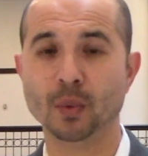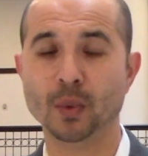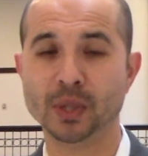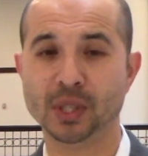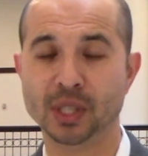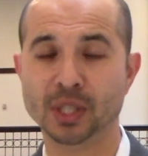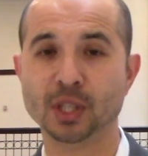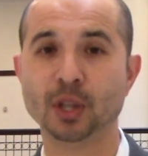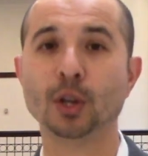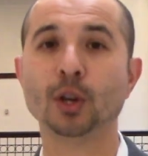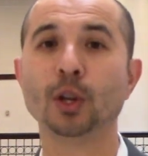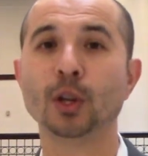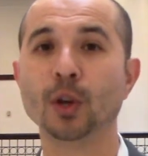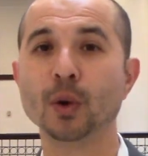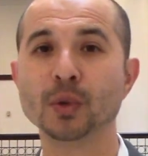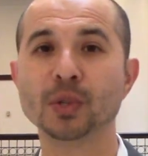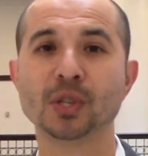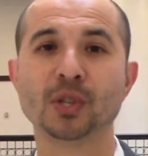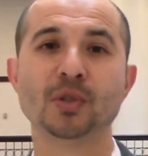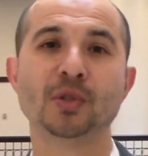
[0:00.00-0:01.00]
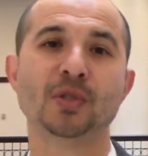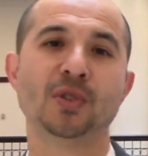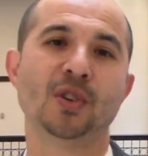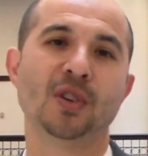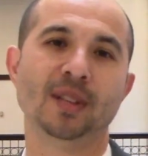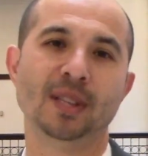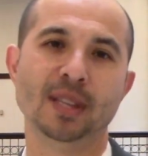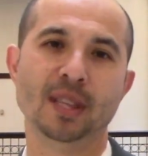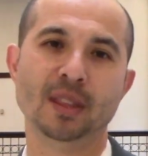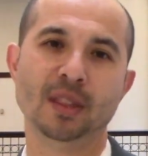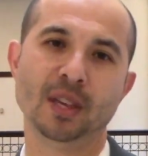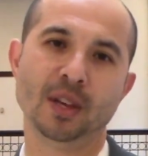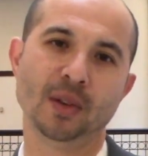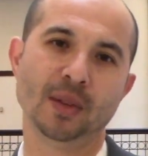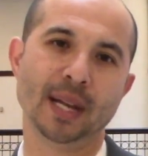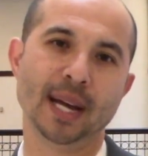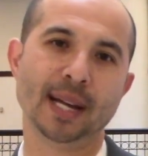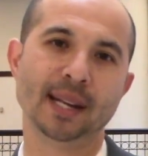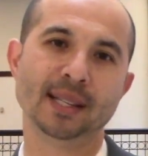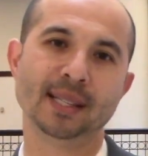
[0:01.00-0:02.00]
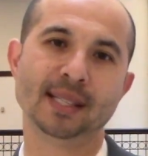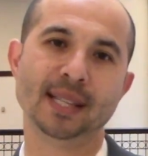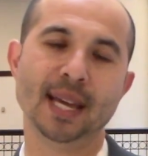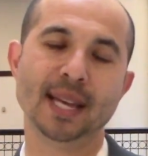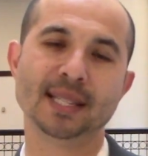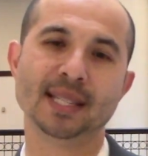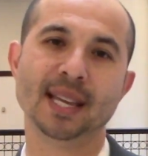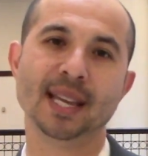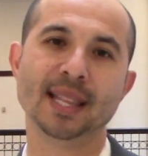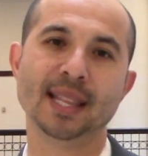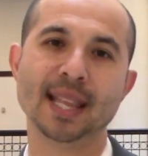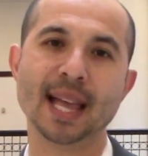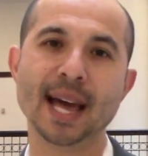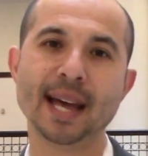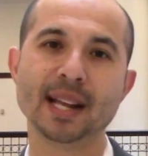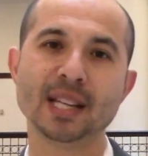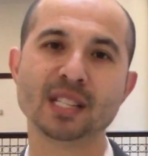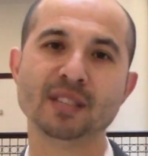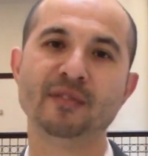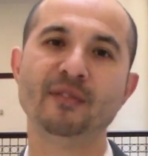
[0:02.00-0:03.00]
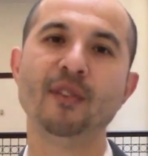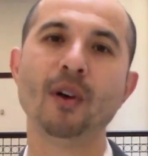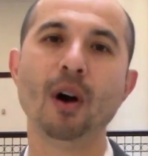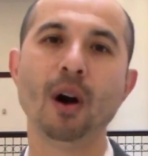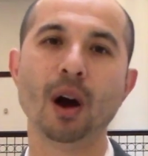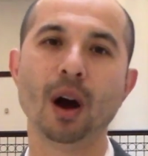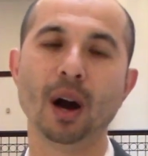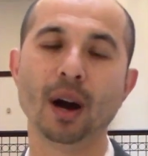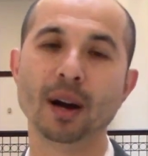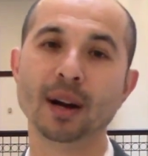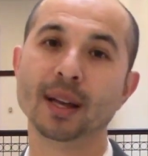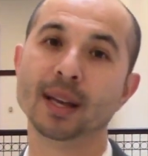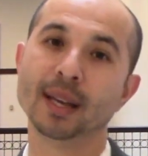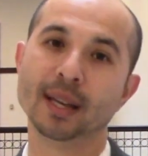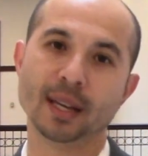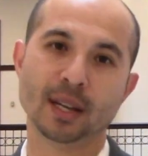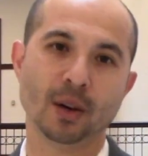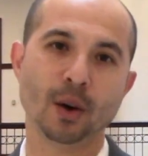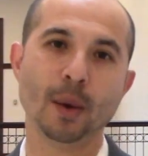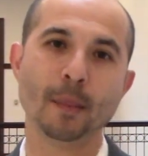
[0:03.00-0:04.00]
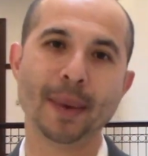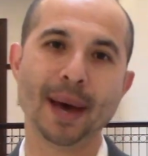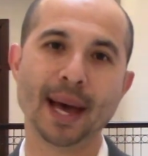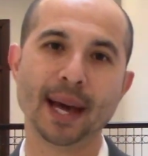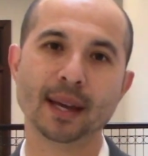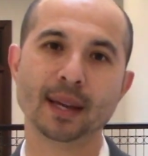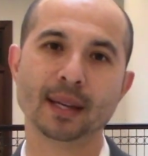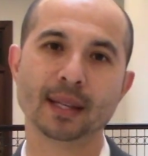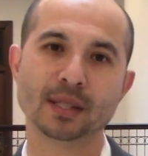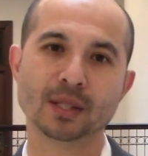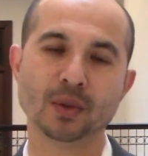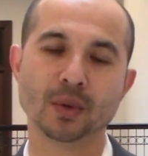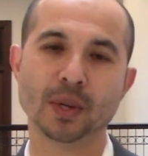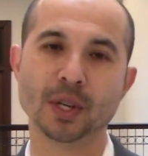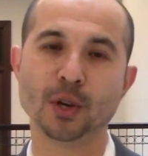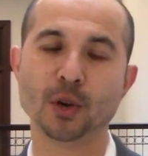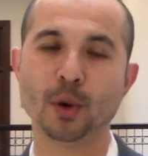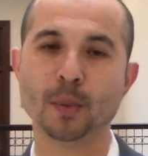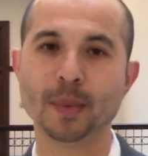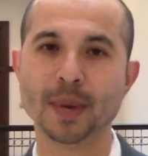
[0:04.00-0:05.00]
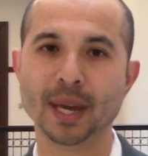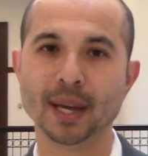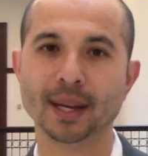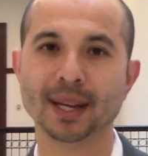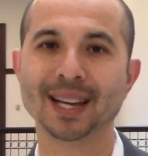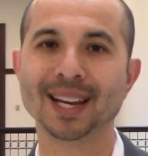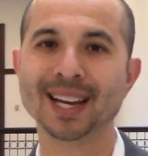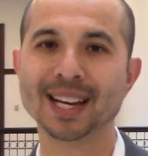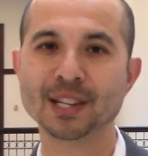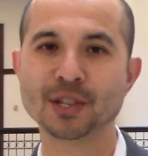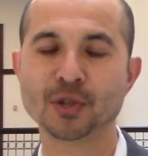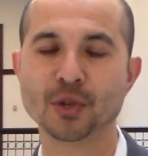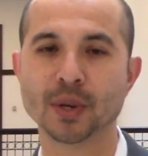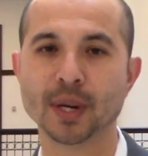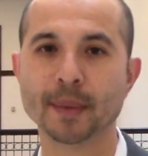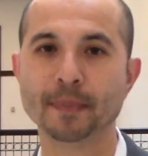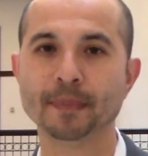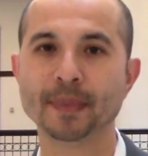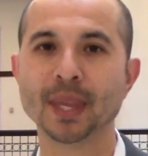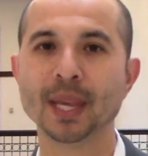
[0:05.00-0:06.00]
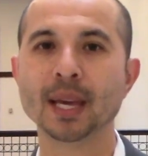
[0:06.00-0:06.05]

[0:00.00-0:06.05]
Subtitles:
which is closer to the United States and not as far going back to a European country.